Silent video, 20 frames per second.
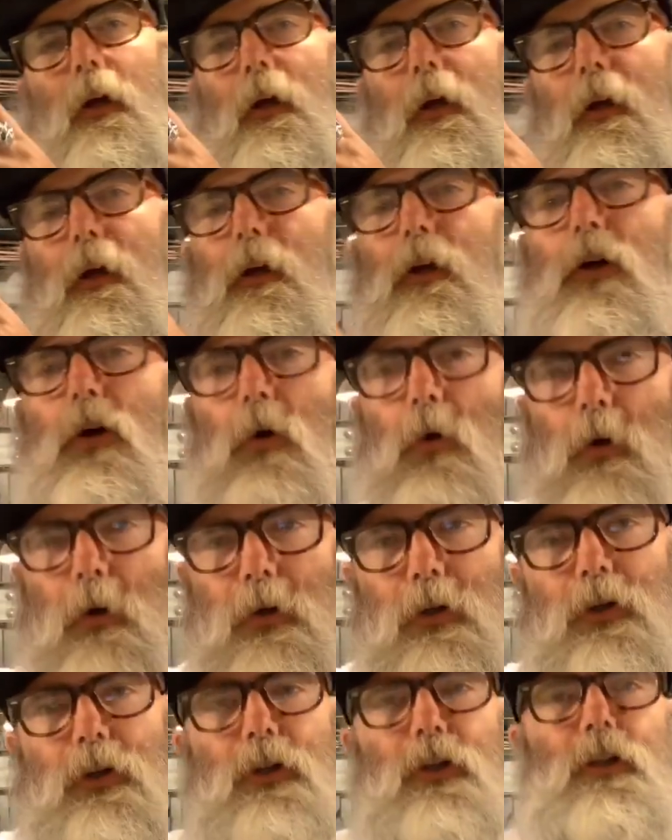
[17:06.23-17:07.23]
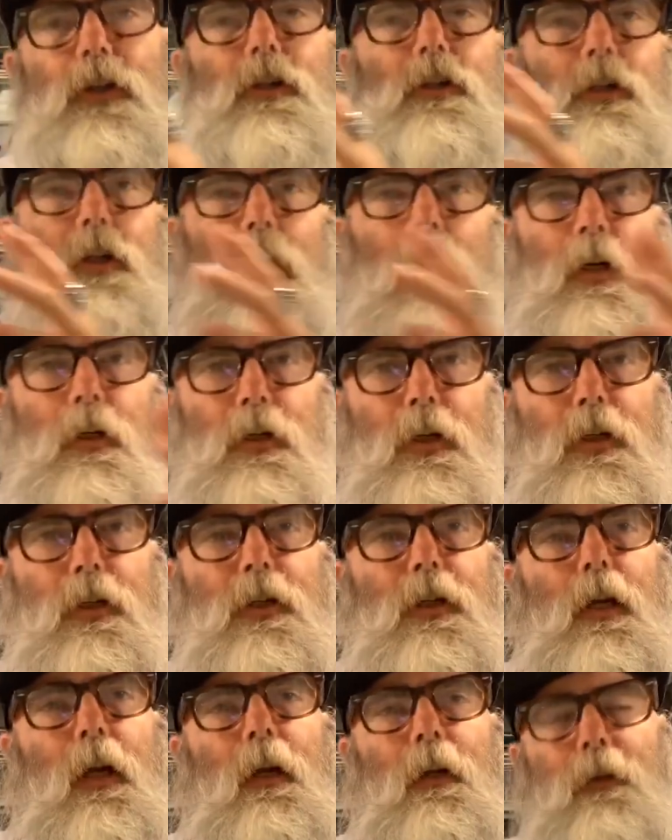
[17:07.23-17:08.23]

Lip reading: coarse changes in your